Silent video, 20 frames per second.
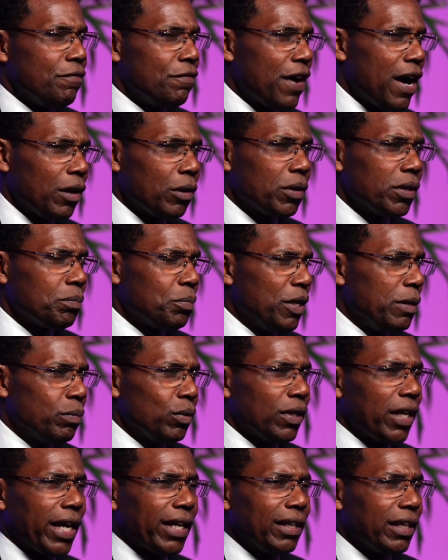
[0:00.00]
following
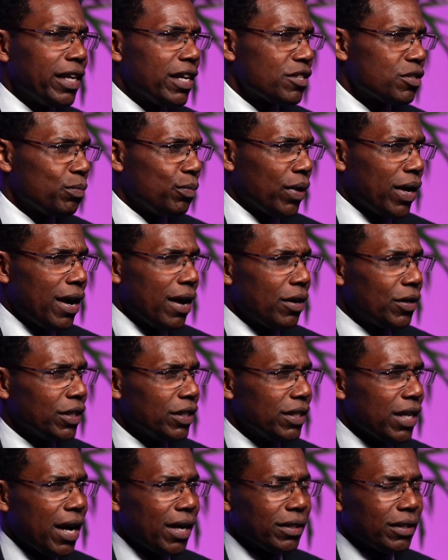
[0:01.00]
people like Les Brown
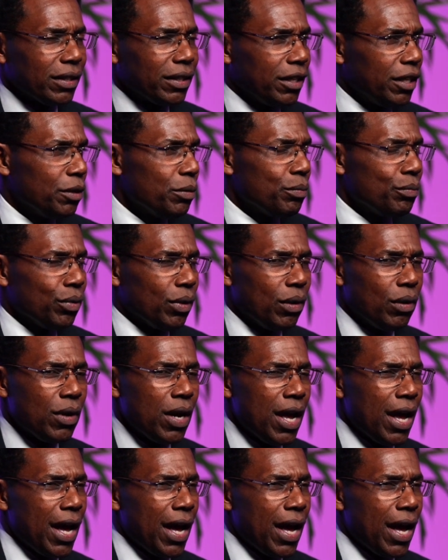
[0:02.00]
and Dr. Kimbrough.